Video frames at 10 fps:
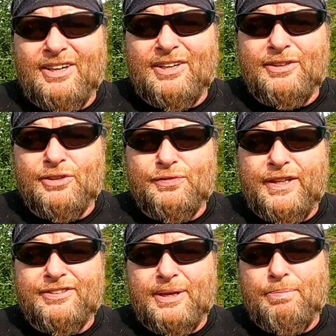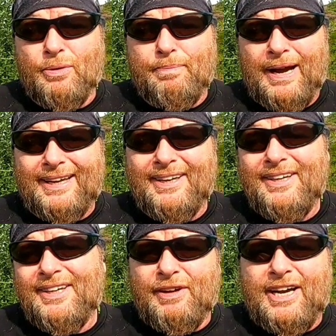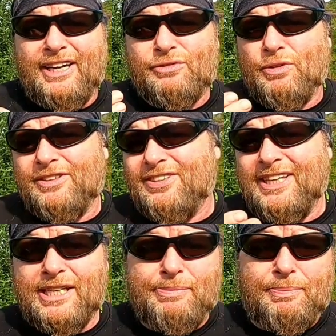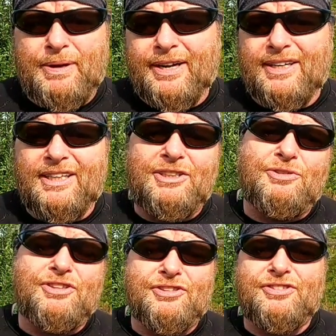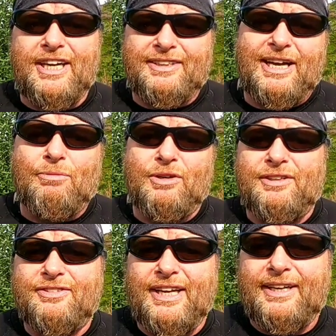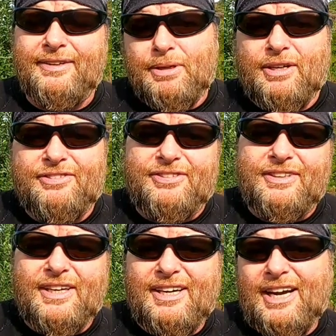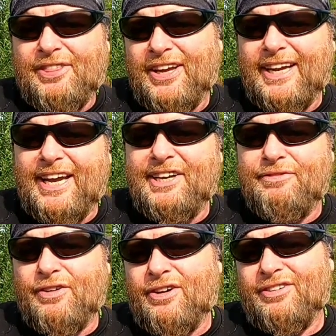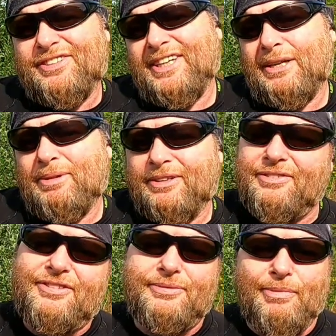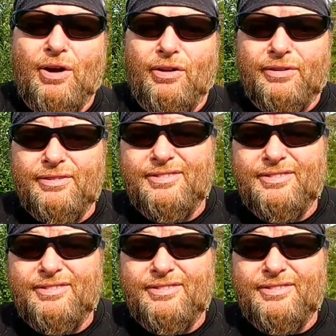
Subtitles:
A lot of those fish I'll put back. If I catch one that's a little bit bigger, I'll usually just take that one instead, because I think 84 is a little bit small.